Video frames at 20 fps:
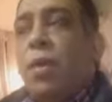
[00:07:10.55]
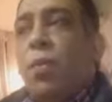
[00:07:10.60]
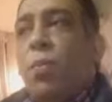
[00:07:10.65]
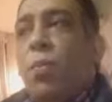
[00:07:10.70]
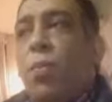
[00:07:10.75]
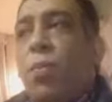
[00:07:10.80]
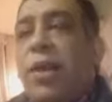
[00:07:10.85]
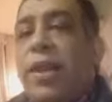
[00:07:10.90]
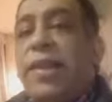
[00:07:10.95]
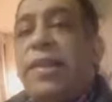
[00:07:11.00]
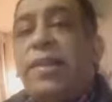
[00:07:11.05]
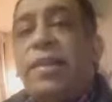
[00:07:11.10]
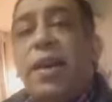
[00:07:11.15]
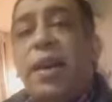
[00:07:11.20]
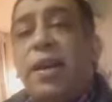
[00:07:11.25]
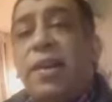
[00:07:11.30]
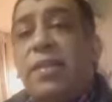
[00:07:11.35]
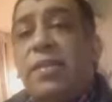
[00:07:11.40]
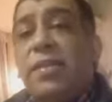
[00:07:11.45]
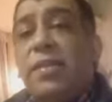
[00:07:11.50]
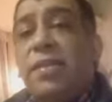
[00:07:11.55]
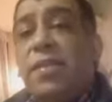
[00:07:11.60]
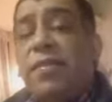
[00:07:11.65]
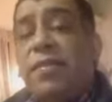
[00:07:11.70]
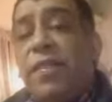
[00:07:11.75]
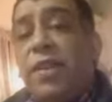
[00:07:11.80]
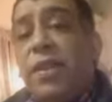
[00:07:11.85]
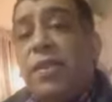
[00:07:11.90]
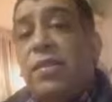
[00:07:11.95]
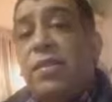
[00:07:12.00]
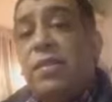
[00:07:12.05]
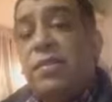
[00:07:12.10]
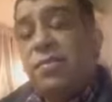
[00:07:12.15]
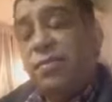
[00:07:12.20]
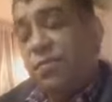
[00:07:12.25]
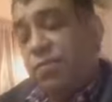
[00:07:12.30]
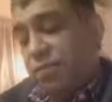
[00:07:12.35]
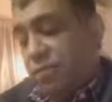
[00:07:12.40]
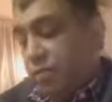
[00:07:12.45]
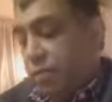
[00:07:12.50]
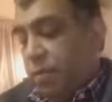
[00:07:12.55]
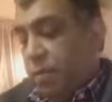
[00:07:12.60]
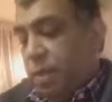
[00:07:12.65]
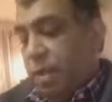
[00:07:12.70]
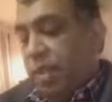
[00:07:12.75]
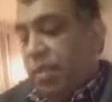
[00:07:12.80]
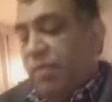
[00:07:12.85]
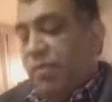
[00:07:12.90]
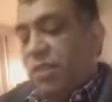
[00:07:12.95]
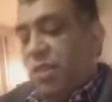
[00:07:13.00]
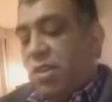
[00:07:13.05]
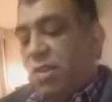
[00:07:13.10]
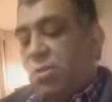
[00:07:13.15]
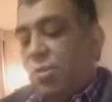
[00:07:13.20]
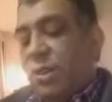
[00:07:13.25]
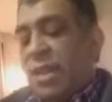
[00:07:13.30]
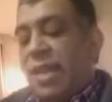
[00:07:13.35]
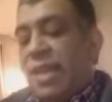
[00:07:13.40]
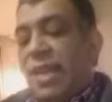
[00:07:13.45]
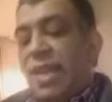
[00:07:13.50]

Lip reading: What it does in the first week,